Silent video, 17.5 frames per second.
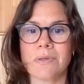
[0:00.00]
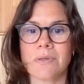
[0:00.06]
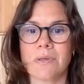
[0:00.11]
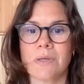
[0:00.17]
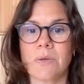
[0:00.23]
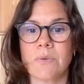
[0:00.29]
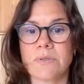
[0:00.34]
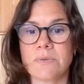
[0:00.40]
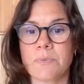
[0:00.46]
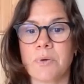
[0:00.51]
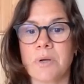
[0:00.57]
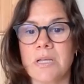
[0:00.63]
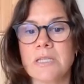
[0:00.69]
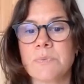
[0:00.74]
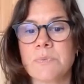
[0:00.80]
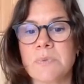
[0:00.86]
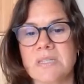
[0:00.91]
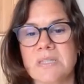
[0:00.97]
It was a pretty
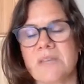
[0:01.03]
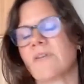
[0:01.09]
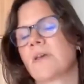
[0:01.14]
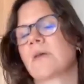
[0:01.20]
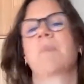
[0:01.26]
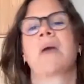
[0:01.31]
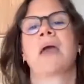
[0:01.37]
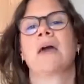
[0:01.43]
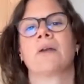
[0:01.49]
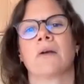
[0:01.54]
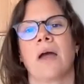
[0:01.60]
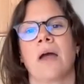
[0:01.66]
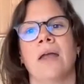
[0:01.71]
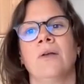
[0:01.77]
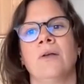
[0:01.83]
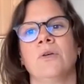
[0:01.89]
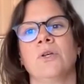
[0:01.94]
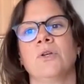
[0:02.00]
mm-hmm. specific banner.
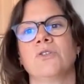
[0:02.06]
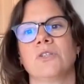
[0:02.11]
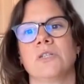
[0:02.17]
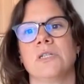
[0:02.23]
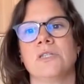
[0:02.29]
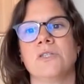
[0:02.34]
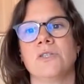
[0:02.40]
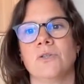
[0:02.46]
I don't usually